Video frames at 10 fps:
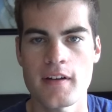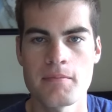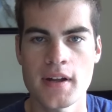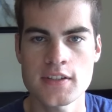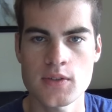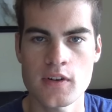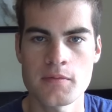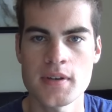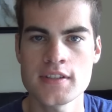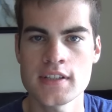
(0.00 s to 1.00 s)
I've been sort
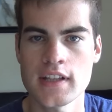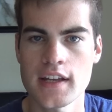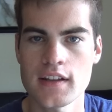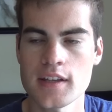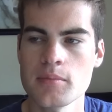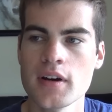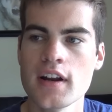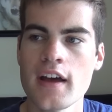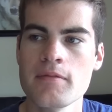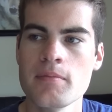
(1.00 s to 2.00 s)
of busy lately, but
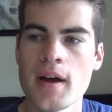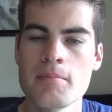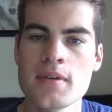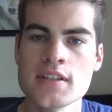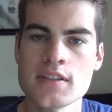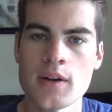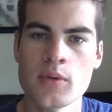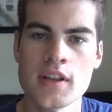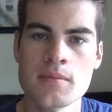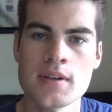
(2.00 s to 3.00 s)
I, I miss, I
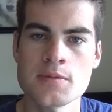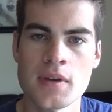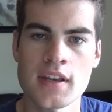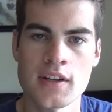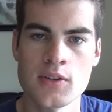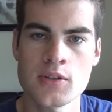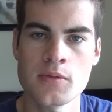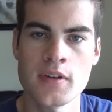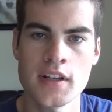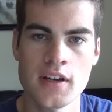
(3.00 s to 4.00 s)
really miss making YouTube
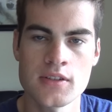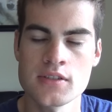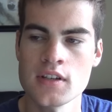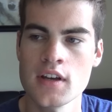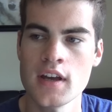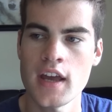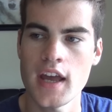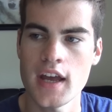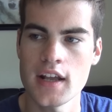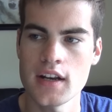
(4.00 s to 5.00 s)
videos.
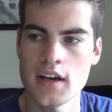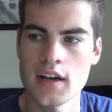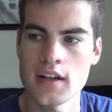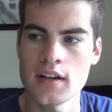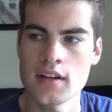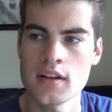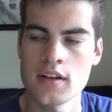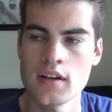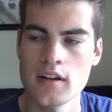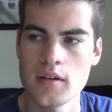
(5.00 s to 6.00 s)
And uh,
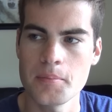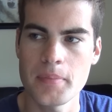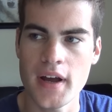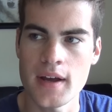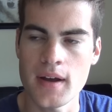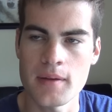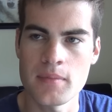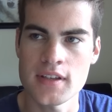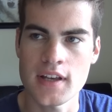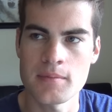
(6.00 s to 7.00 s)
I, I,
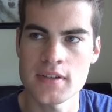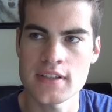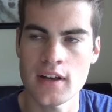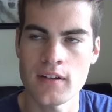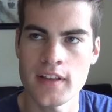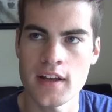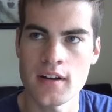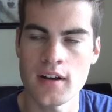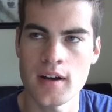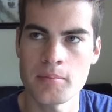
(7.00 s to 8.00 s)
miss, I missed all that.
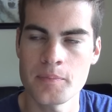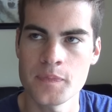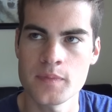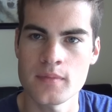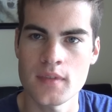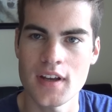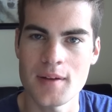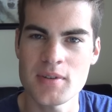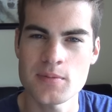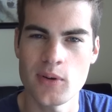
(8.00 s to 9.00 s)
Um, I
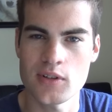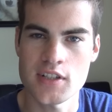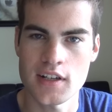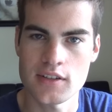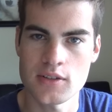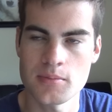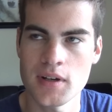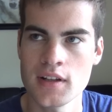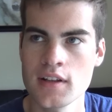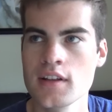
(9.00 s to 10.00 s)
miss my old channel too,
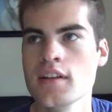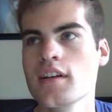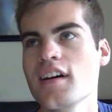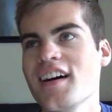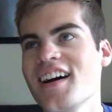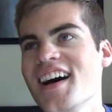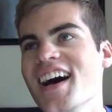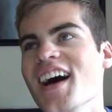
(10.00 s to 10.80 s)
but uh,